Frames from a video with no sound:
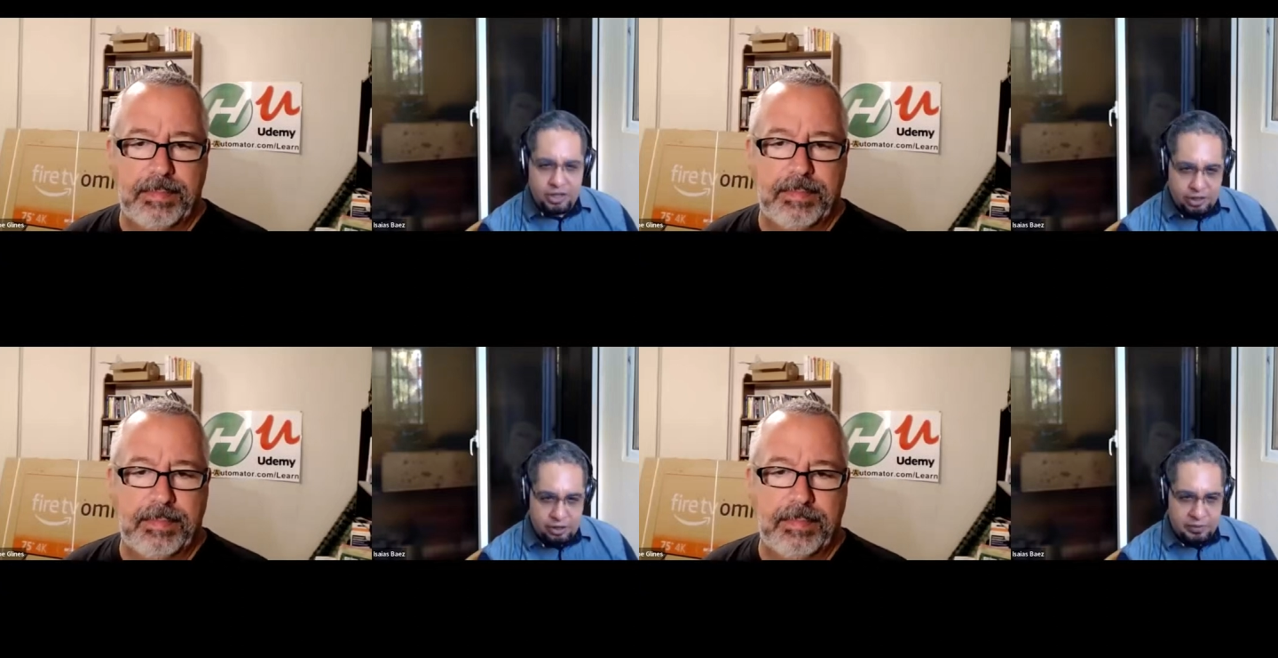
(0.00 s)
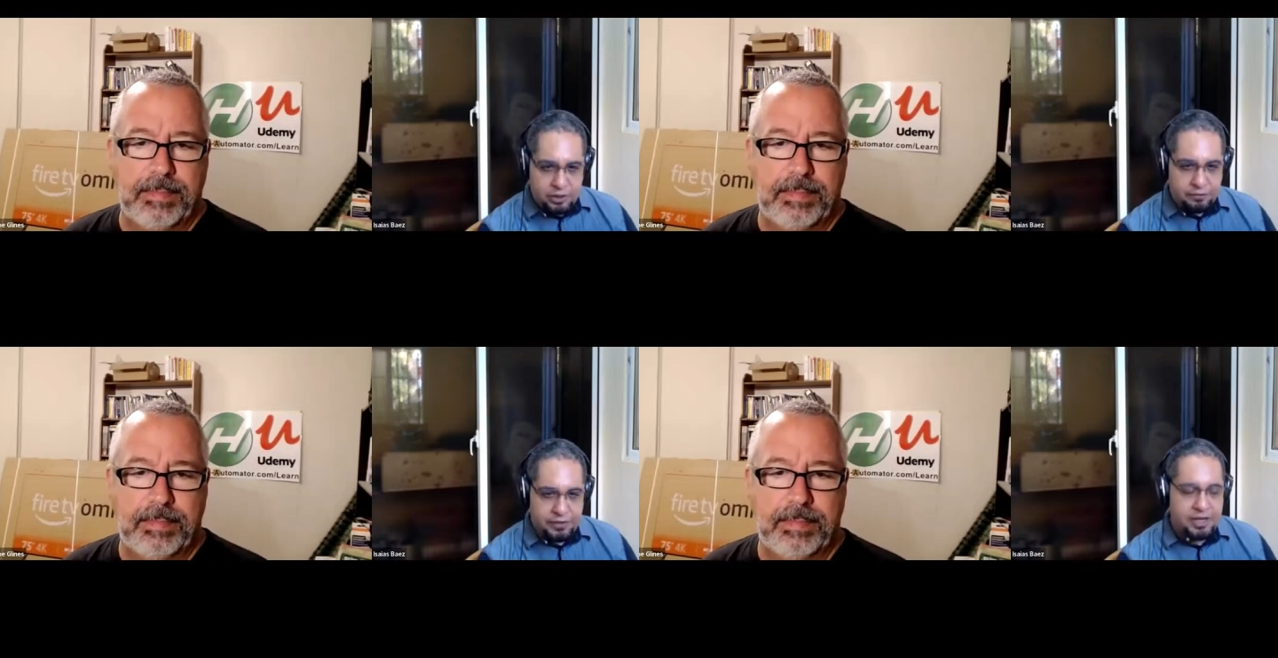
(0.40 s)
Speaker 1: a little bit
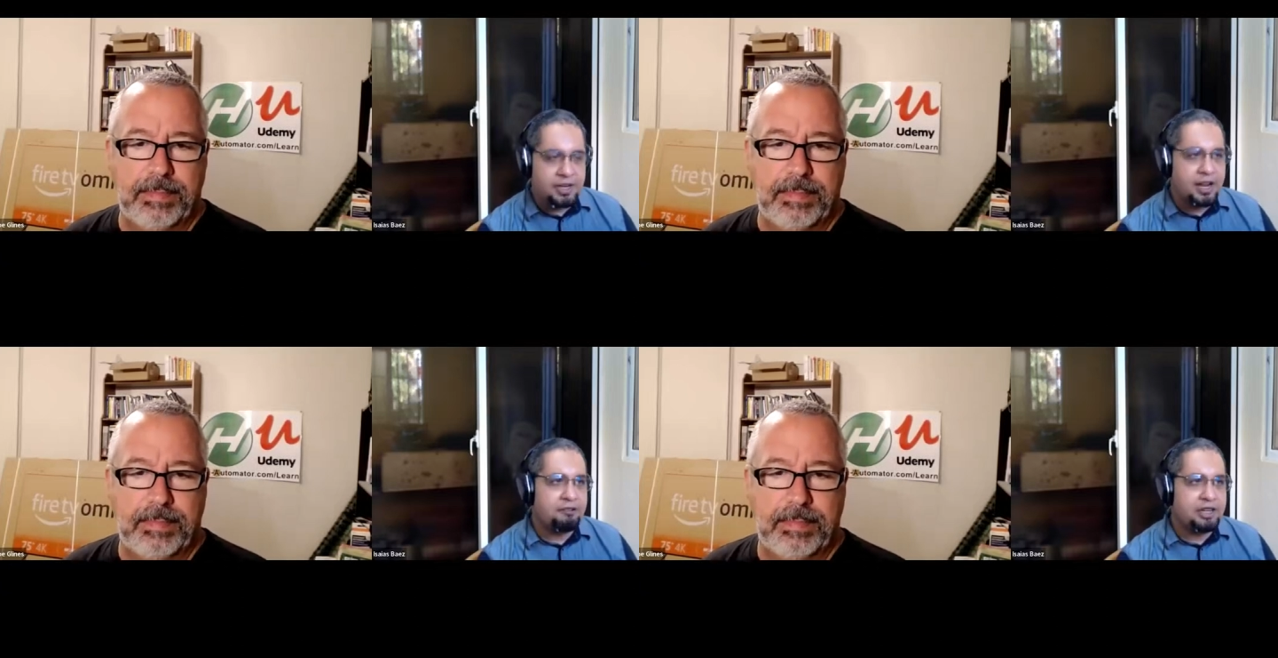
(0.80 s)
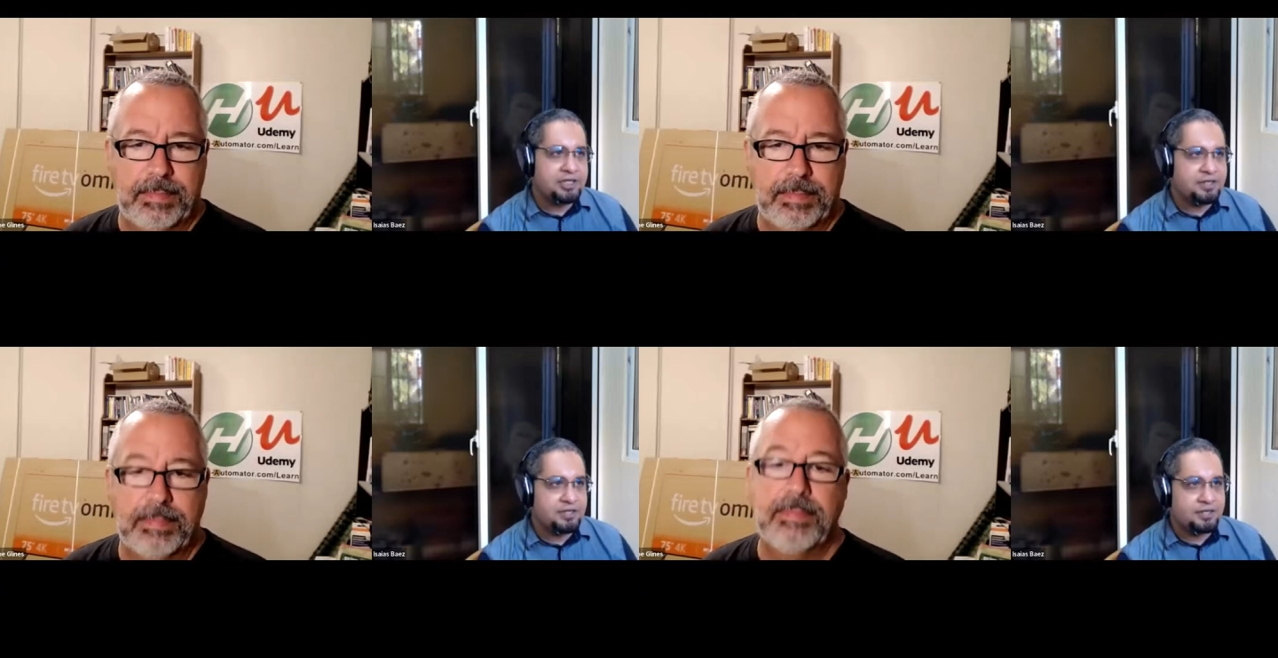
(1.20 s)
of
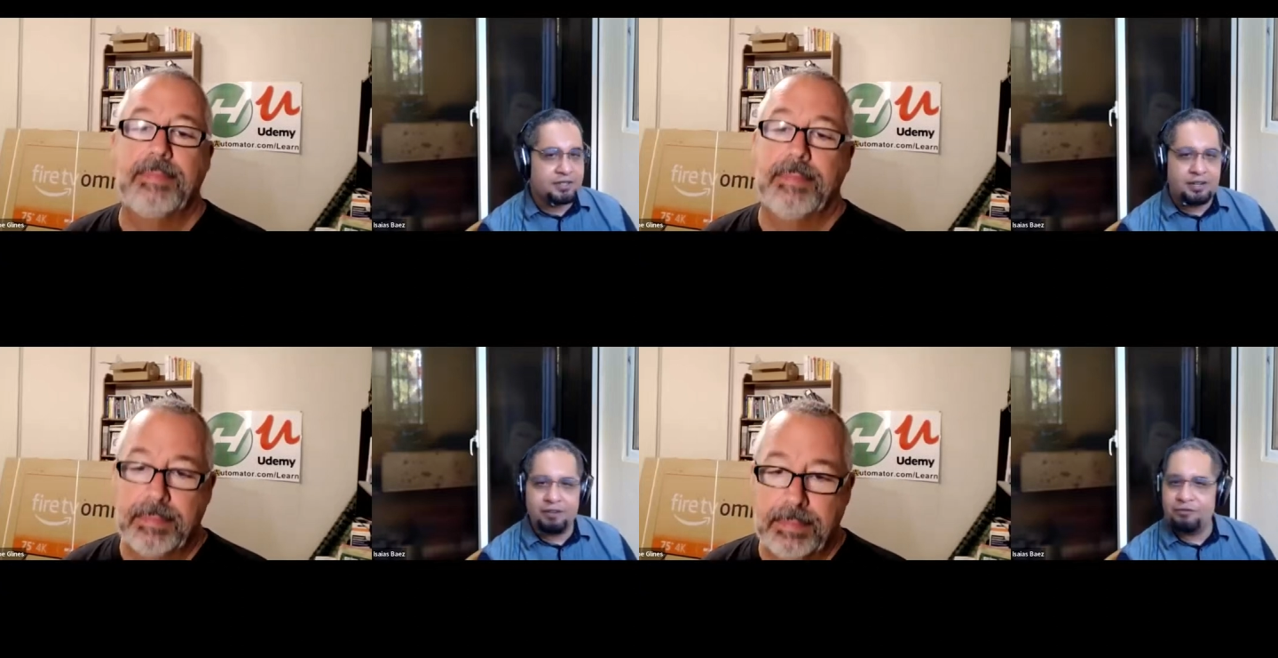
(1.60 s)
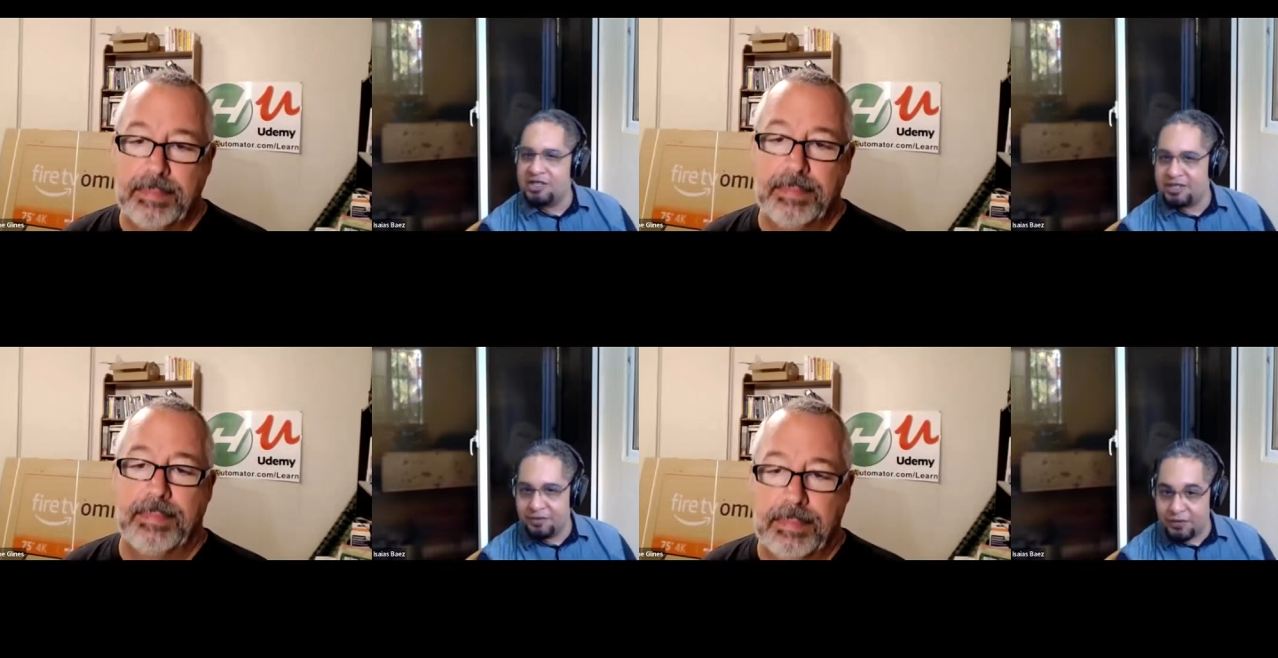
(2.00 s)
inheritance in a
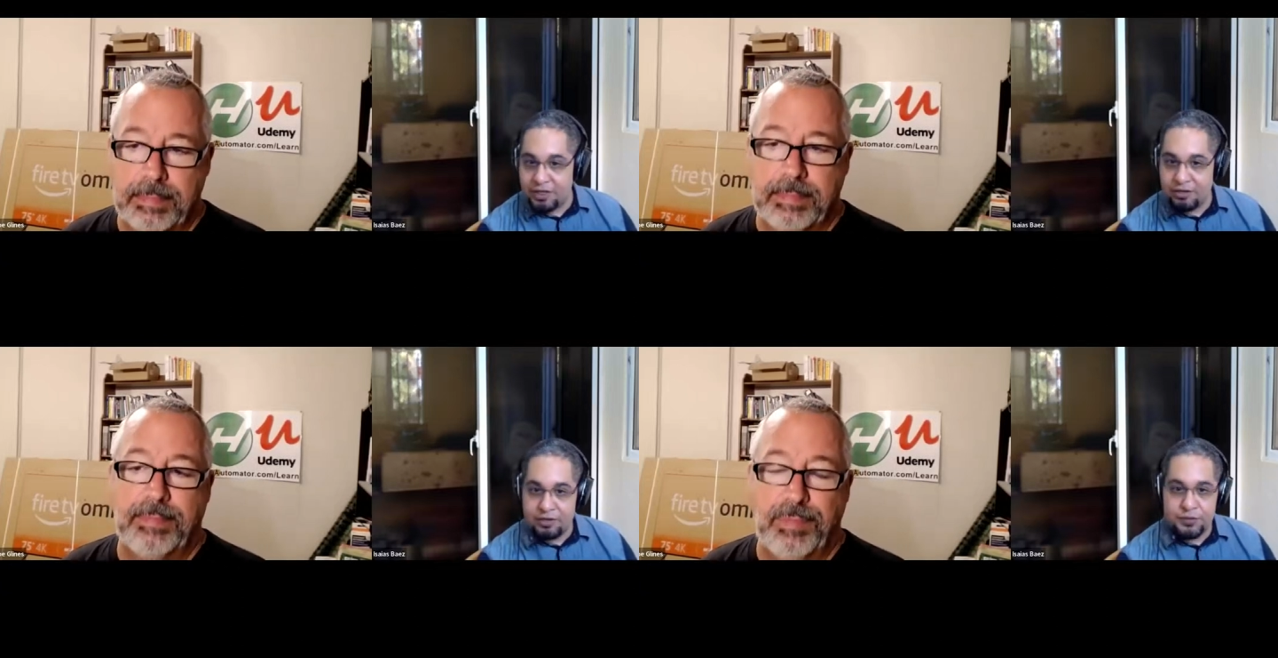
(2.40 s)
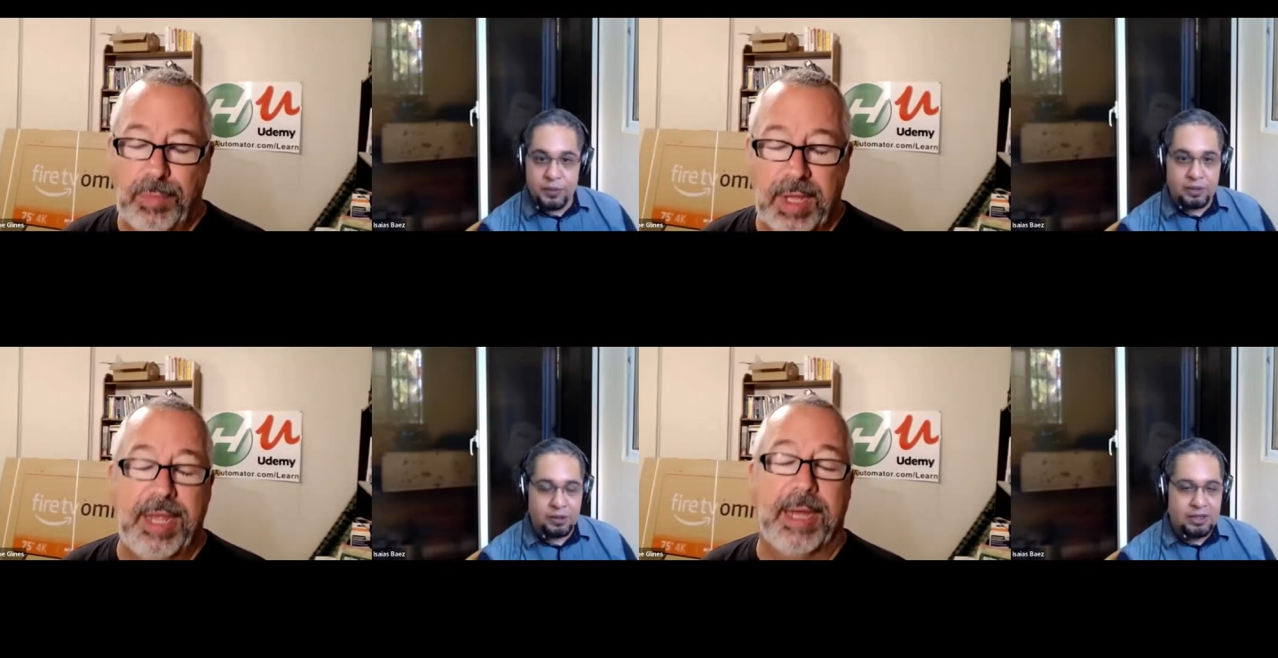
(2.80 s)
recent video as
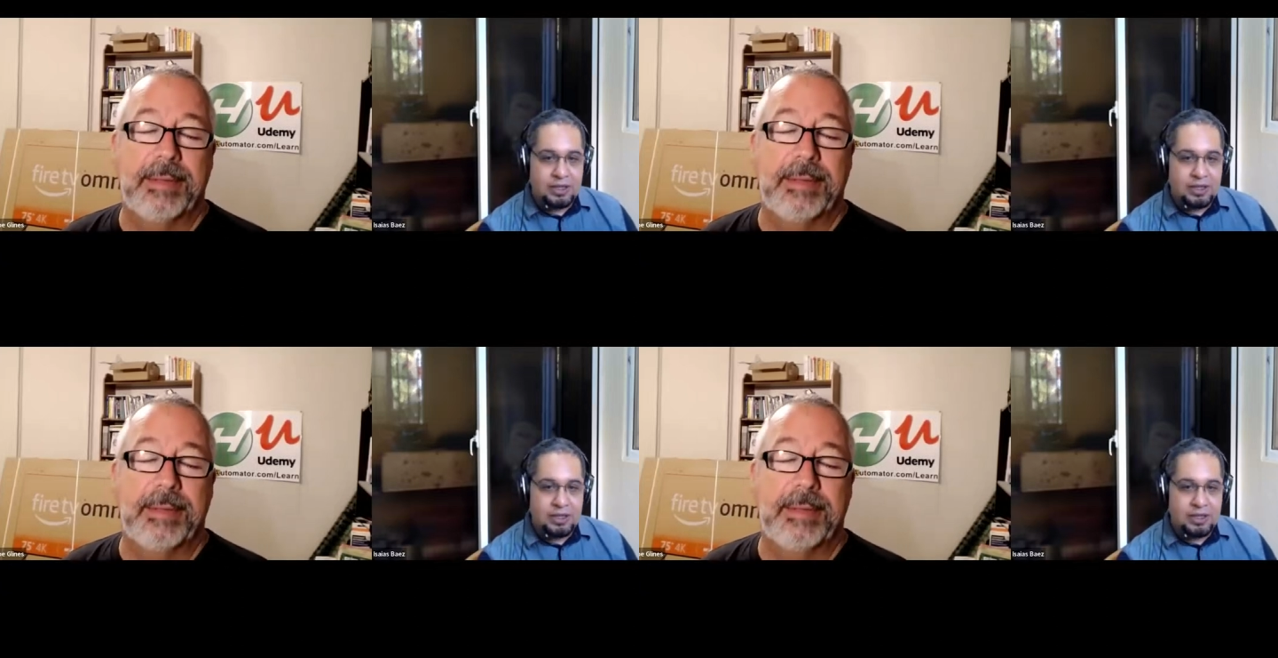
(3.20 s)
well,